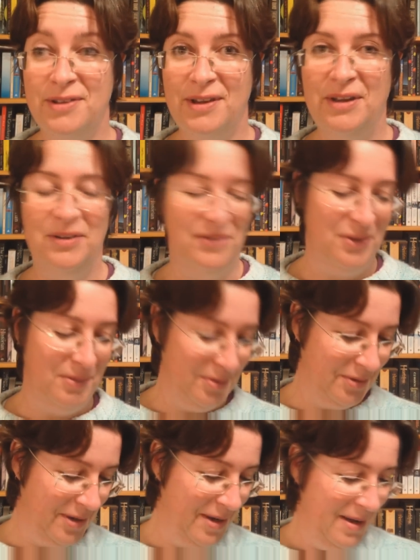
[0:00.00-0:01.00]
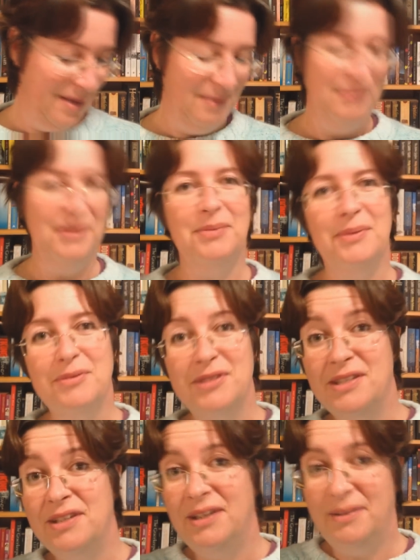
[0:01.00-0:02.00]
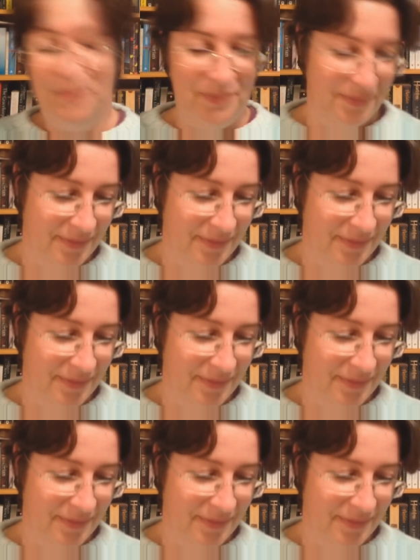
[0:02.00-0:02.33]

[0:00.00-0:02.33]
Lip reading: think of her book, but we will see.